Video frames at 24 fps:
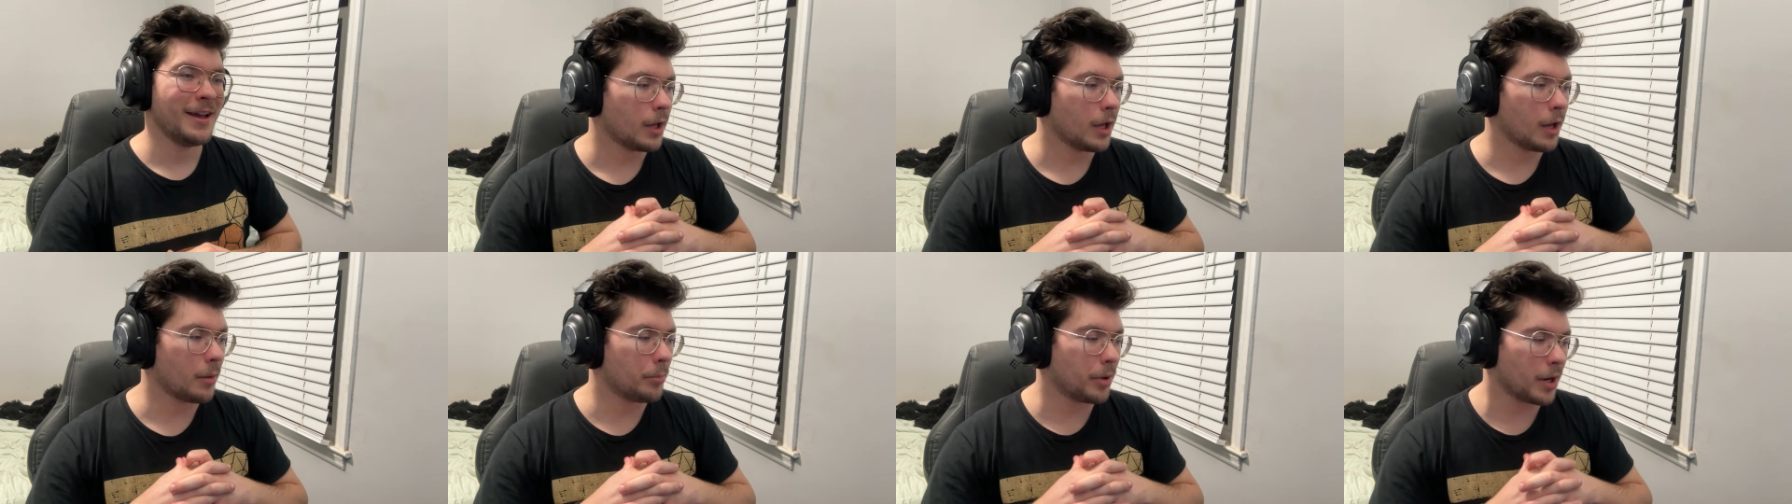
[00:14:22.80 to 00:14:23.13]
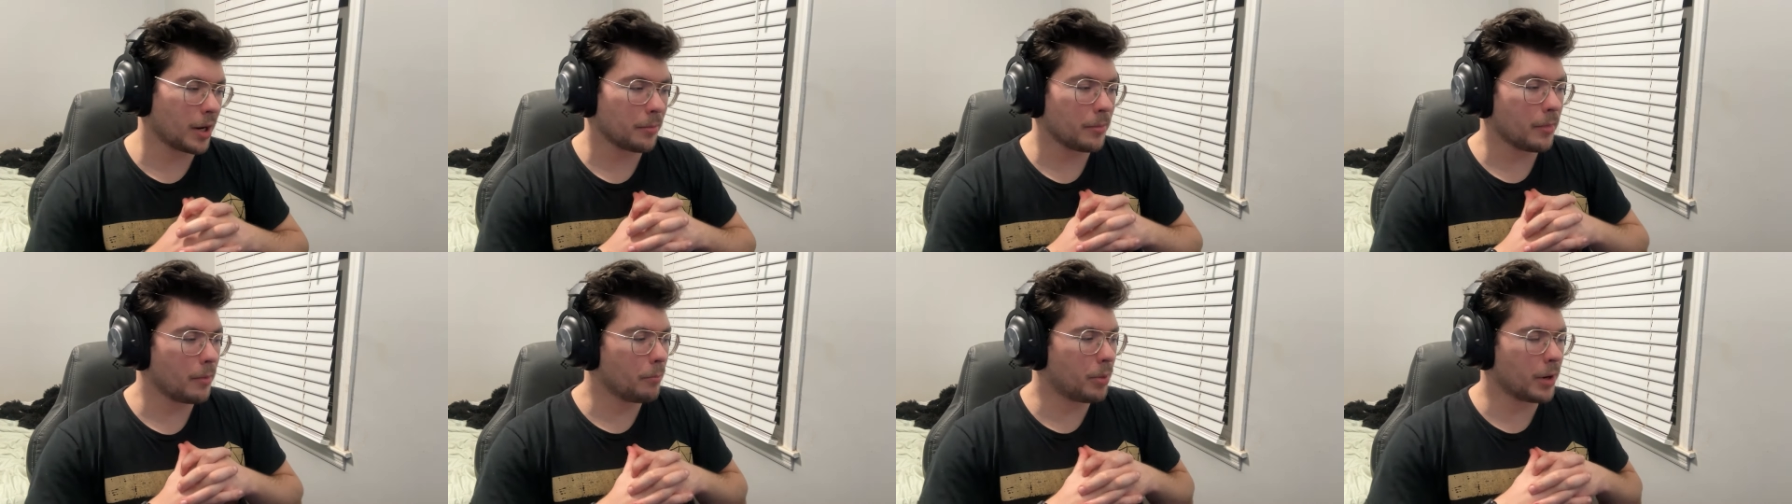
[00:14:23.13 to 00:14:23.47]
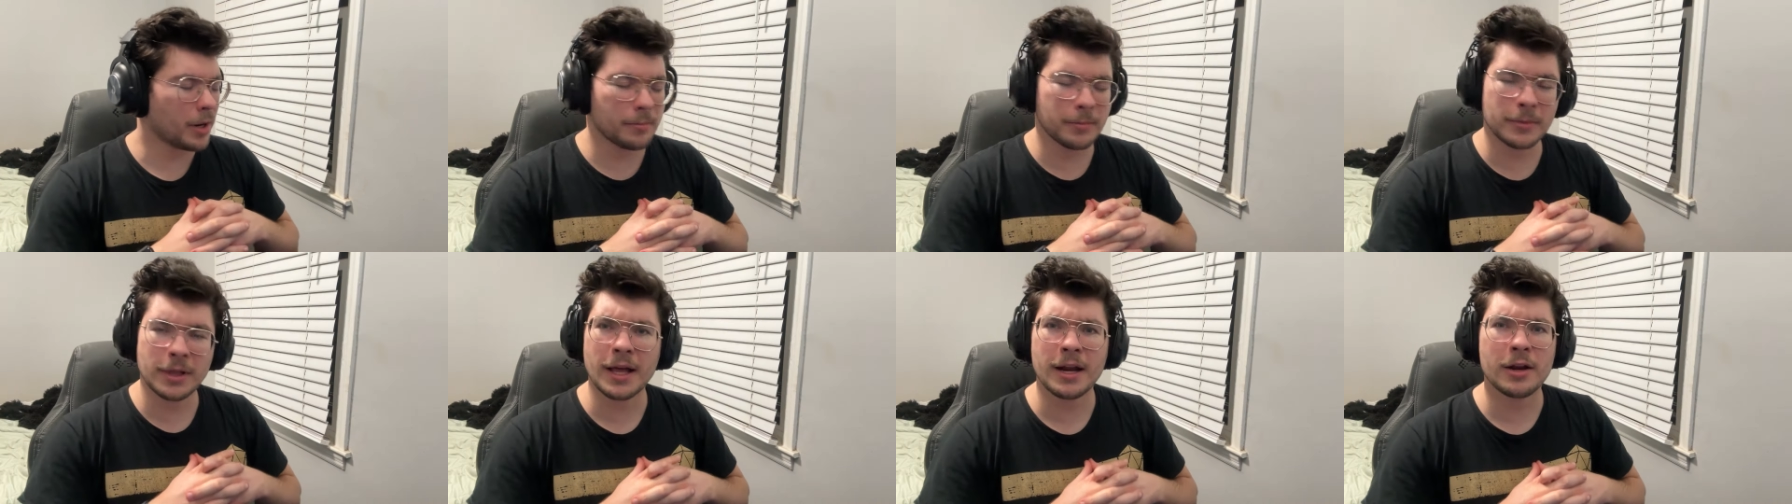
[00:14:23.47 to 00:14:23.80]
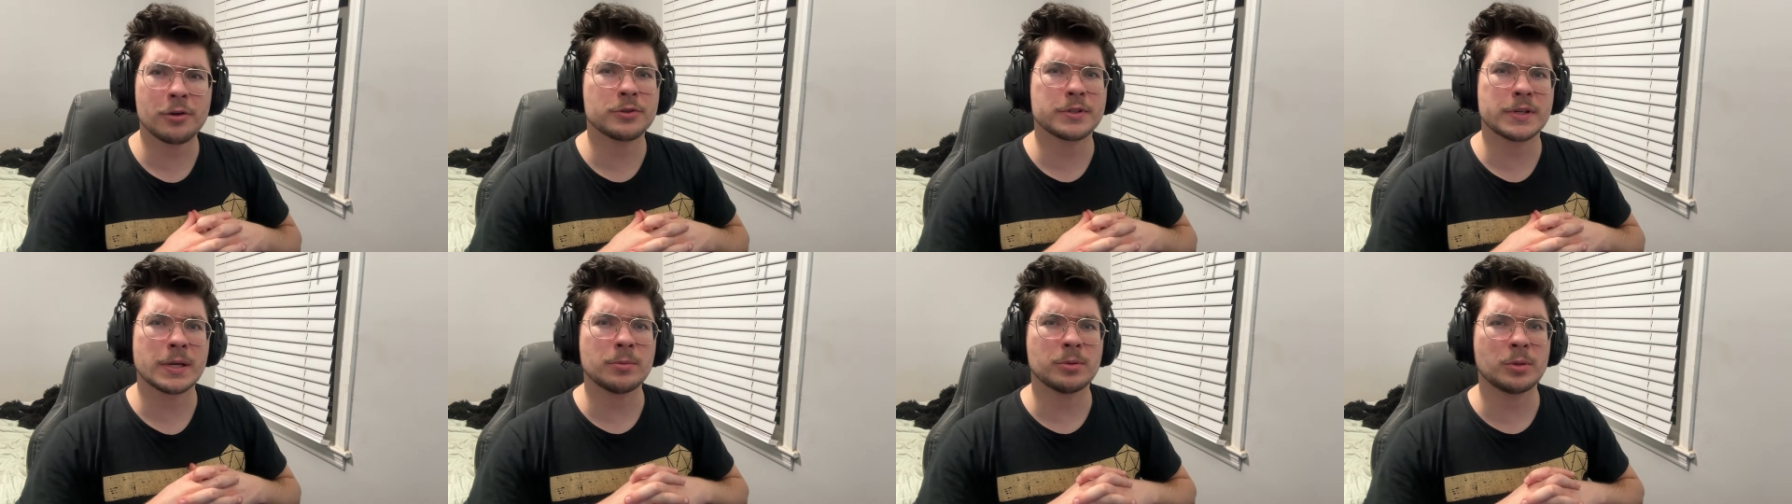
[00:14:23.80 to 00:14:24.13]
Uh, but I'm but I'm glad I
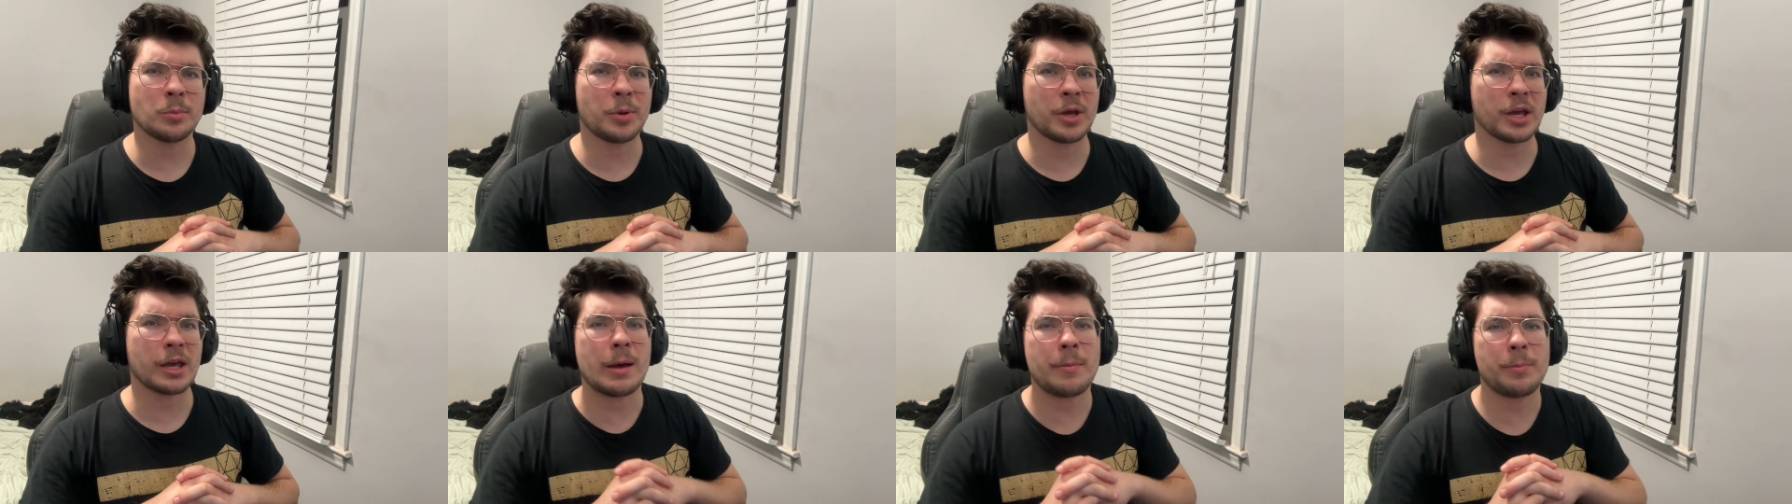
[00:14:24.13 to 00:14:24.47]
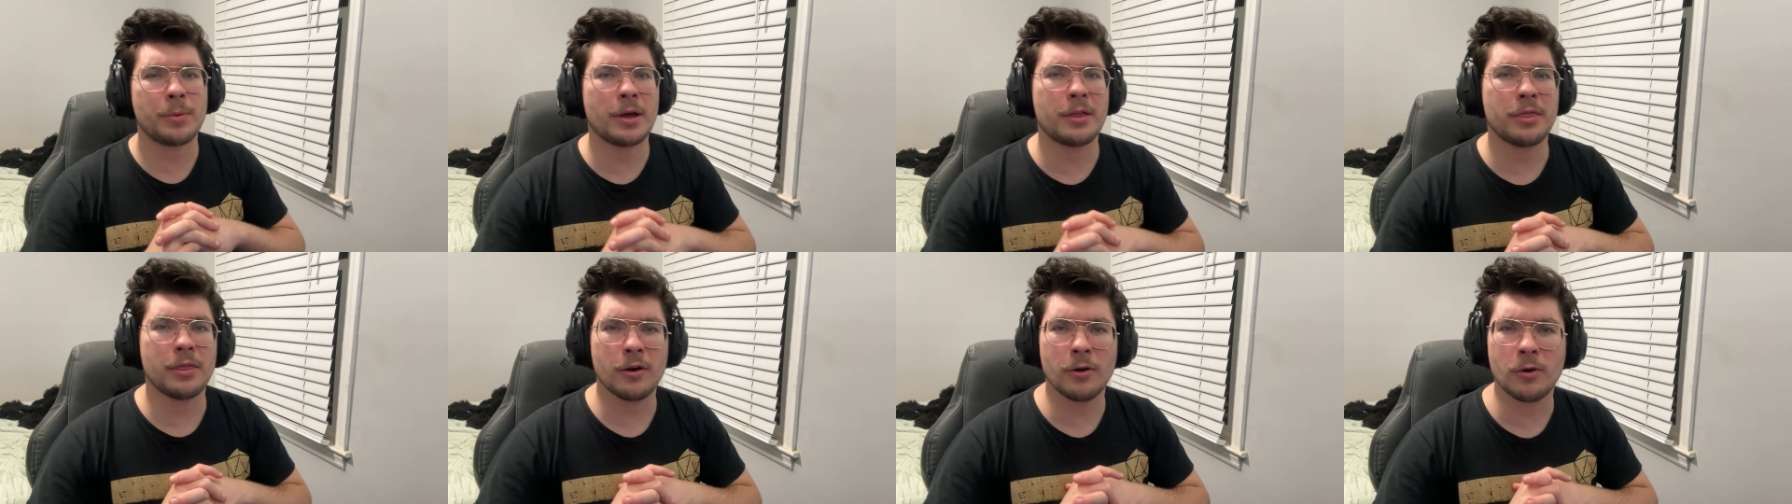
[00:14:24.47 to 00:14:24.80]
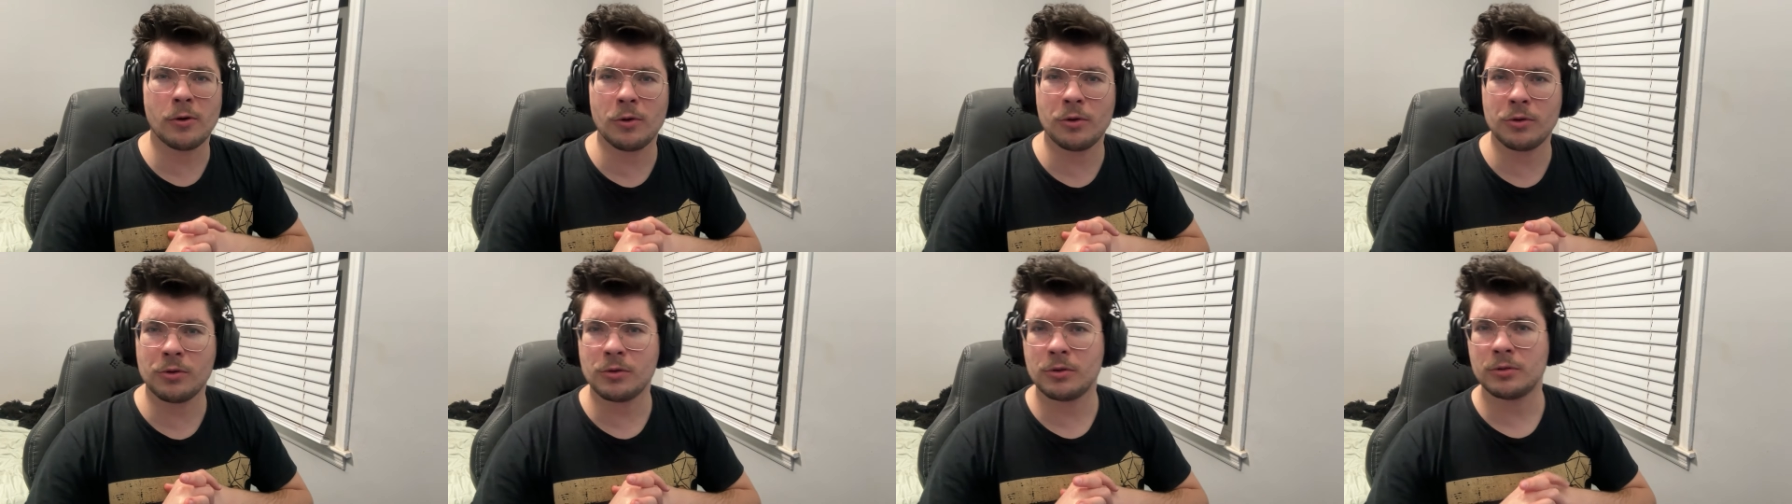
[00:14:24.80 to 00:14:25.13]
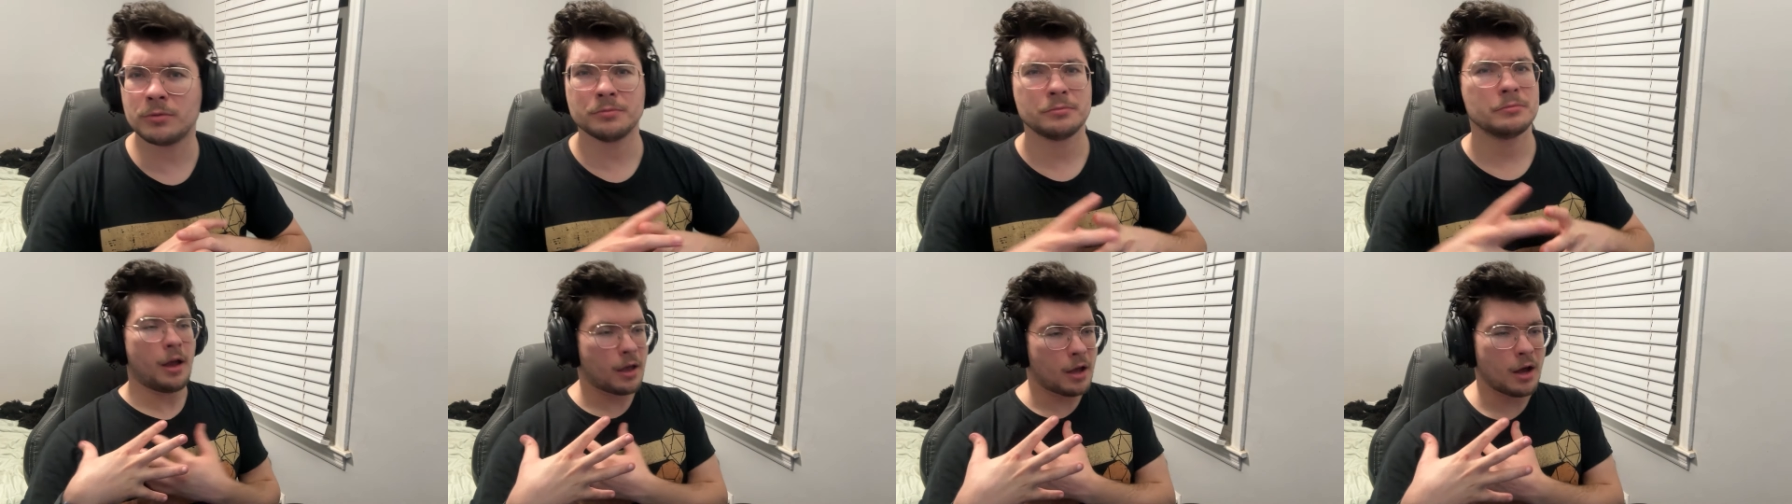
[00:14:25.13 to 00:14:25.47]
was able to pick up on the whole
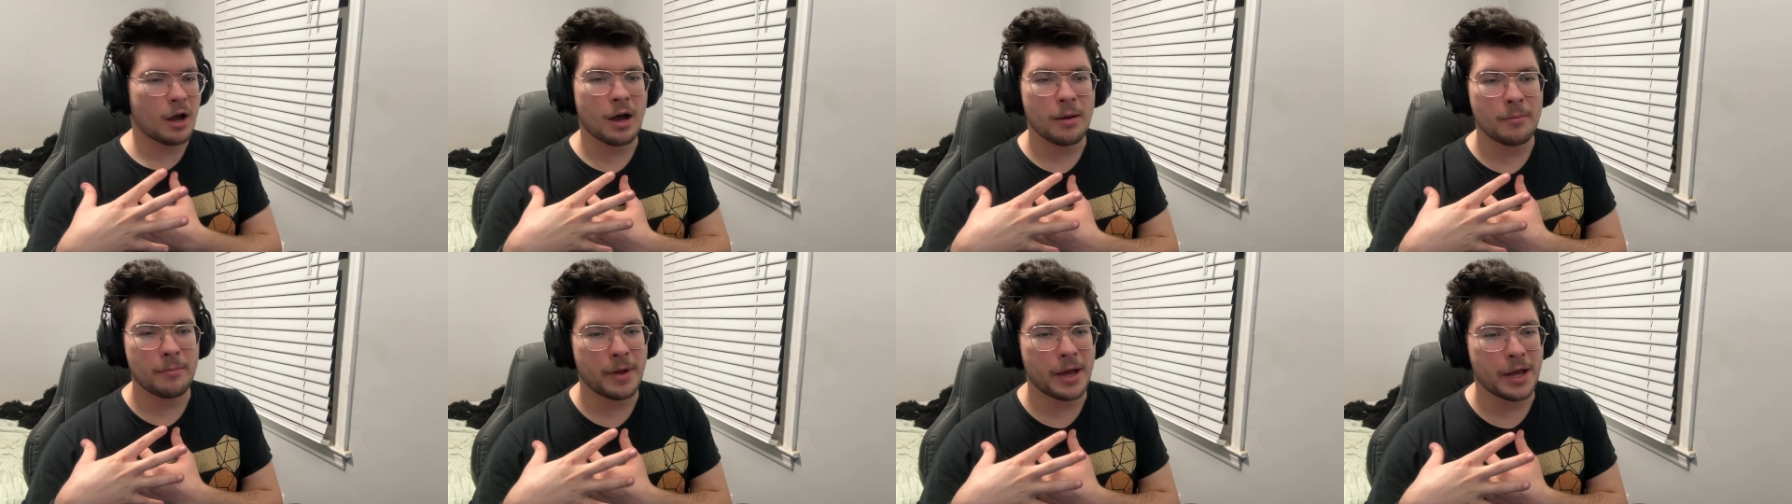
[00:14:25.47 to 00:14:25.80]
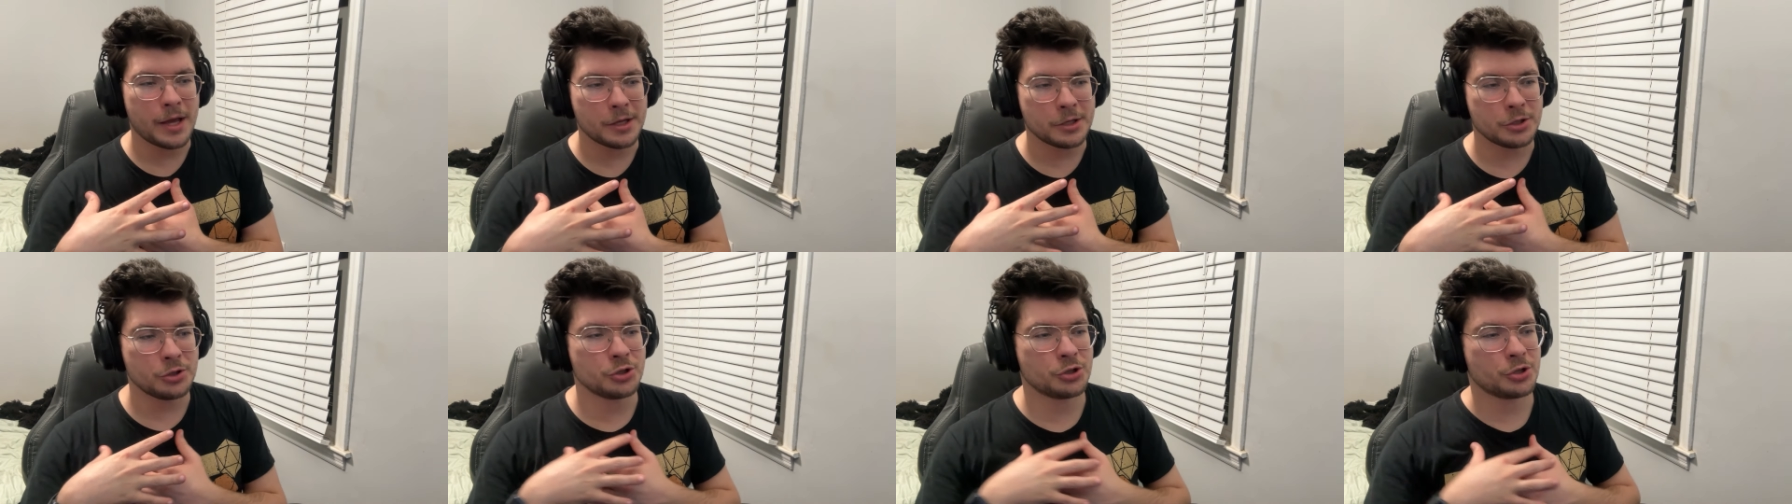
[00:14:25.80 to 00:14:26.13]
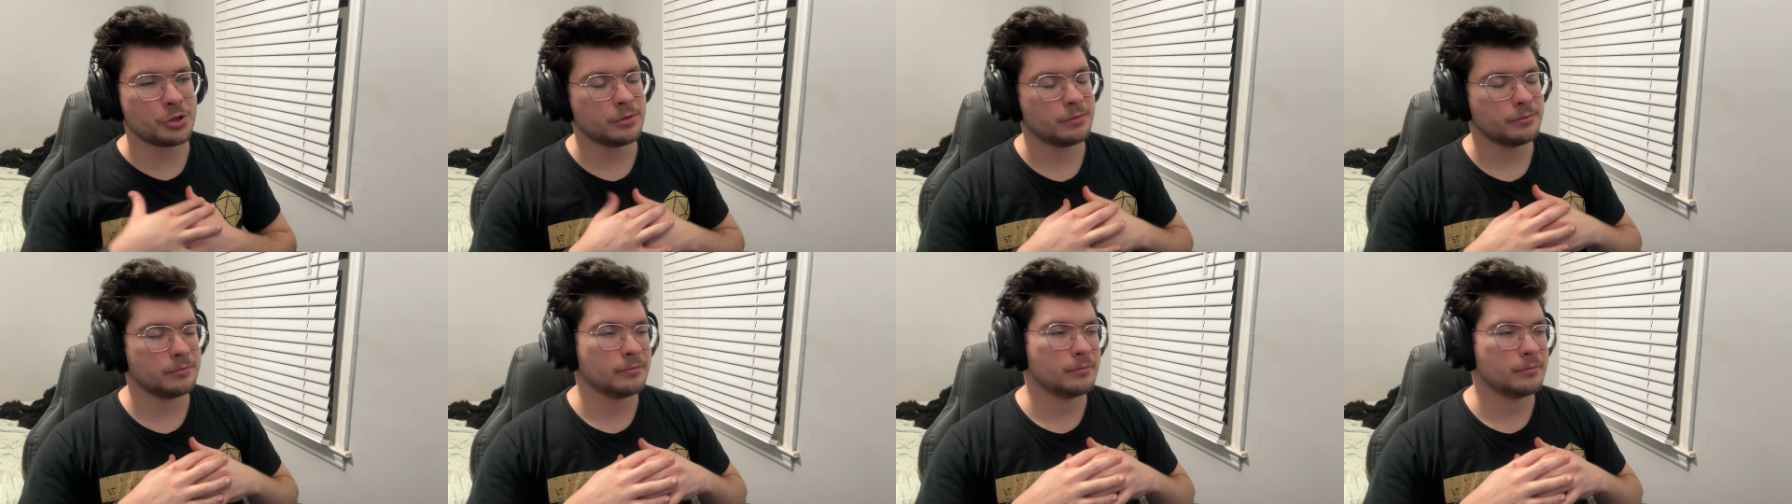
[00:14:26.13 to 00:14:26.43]
com badge